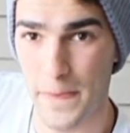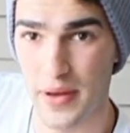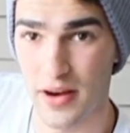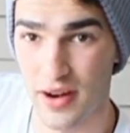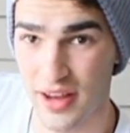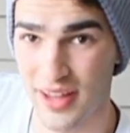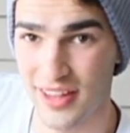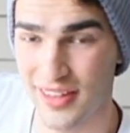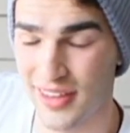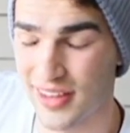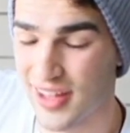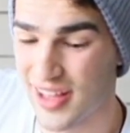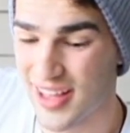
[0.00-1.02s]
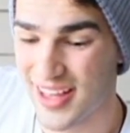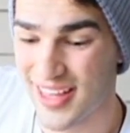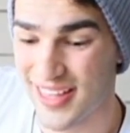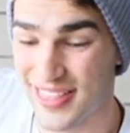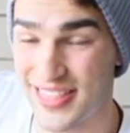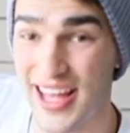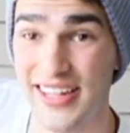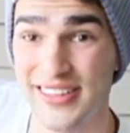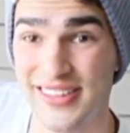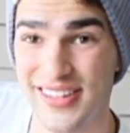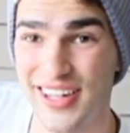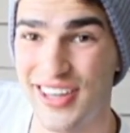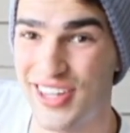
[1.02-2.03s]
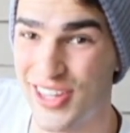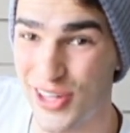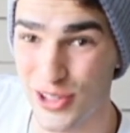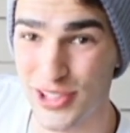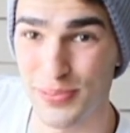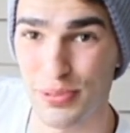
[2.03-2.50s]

Alright? That's a huge